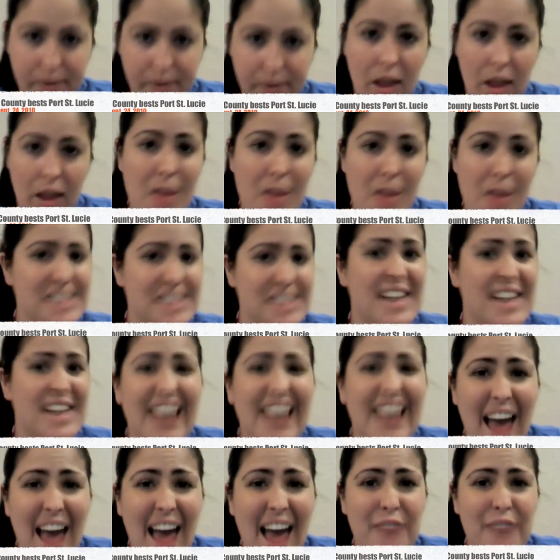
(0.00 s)
The second
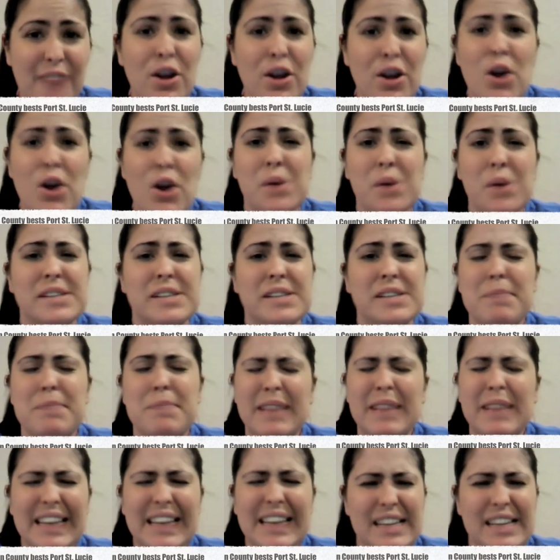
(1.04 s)
half was a
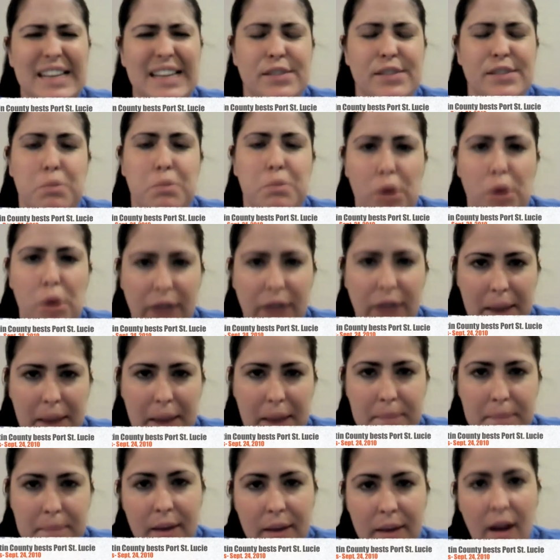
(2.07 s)
completely different ball game.